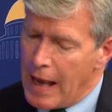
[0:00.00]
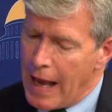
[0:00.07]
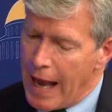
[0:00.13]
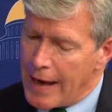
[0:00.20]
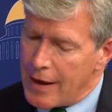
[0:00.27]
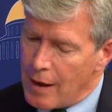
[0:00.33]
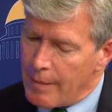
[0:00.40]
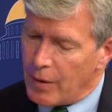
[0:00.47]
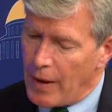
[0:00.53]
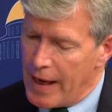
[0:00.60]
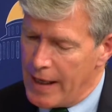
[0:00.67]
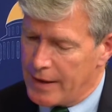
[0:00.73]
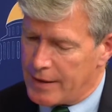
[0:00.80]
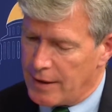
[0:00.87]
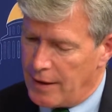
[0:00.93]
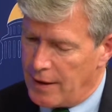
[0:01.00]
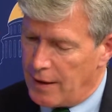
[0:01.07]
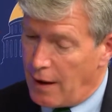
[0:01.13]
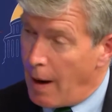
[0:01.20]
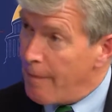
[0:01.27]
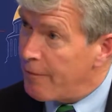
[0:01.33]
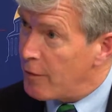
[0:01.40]
At number 8,
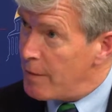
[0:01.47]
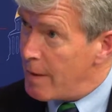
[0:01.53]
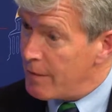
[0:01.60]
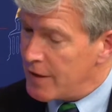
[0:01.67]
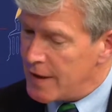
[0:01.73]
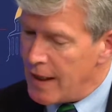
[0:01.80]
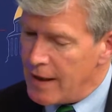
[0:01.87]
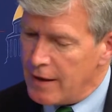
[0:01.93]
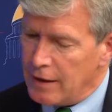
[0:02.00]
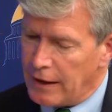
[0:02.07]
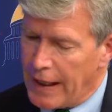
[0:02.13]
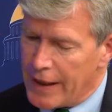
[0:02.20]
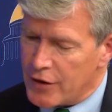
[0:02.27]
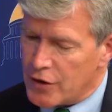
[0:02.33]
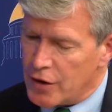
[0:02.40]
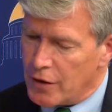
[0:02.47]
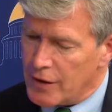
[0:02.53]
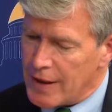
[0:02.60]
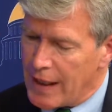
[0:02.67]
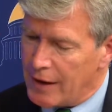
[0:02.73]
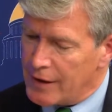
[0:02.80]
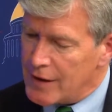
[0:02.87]
up from number 10 last year, is
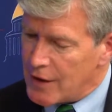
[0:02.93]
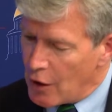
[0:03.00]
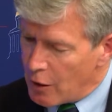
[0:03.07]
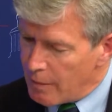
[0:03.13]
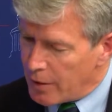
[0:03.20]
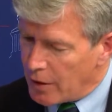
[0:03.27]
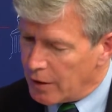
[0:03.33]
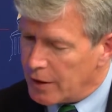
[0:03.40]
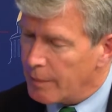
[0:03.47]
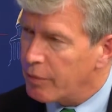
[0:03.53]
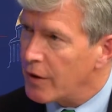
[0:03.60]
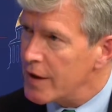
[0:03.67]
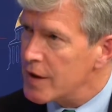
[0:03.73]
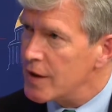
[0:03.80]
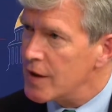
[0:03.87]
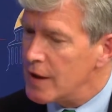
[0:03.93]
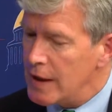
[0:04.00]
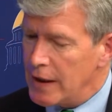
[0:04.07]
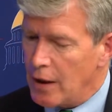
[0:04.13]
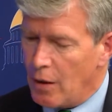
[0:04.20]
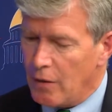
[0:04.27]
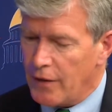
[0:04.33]
Alan Zarenberg, the president and
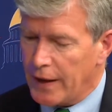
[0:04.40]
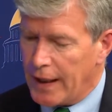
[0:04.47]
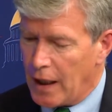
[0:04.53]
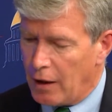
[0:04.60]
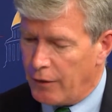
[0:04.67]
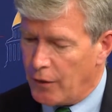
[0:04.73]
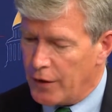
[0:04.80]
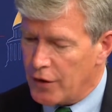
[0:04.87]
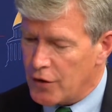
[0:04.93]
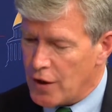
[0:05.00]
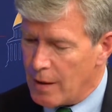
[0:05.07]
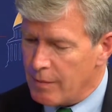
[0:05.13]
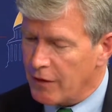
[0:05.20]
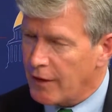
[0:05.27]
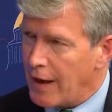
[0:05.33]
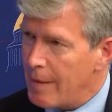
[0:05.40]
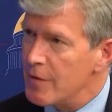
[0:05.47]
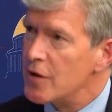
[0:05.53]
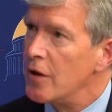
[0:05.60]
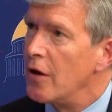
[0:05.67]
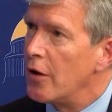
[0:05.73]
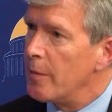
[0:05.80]
CEO of the California Chamber of Commerce,
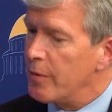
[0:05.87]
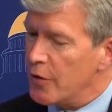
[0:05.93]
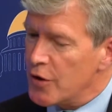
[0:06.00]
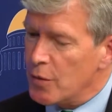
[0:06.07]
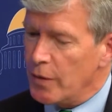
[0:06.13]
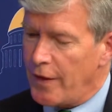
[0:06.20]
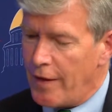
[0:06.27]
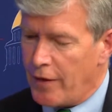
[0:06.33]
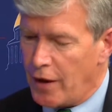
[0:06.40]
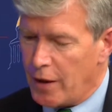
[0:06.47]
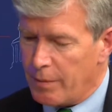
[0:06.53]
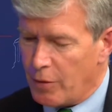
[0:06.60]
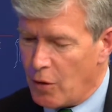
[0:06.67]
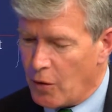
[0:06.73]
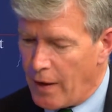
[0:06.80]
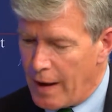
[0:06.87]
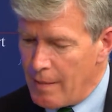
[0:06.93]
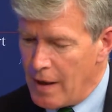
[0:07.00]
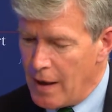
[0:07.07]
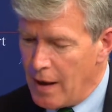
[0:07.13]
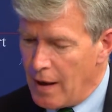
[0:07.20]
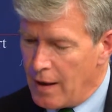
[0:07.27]
another person we have on the
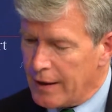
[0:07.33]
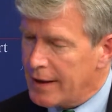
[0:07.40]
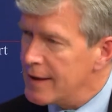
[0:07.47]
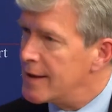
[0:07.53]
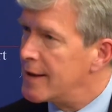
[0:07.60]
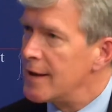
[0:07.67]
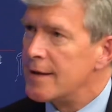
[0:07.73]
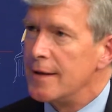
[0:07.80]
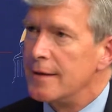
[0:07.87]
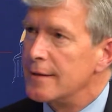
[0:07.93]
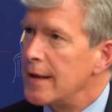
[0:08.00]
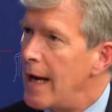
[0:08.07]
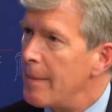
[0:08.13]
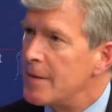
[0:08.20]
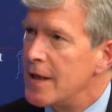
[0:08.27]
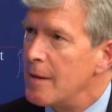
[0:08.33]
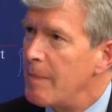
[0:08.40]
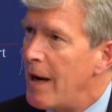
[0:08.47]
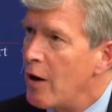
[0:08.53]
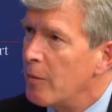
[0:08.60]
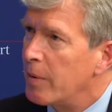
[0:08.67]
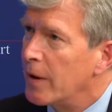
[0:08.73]
program. Consistent top 10
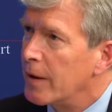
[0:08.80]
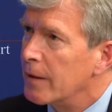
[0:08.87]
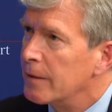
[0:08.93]
power player.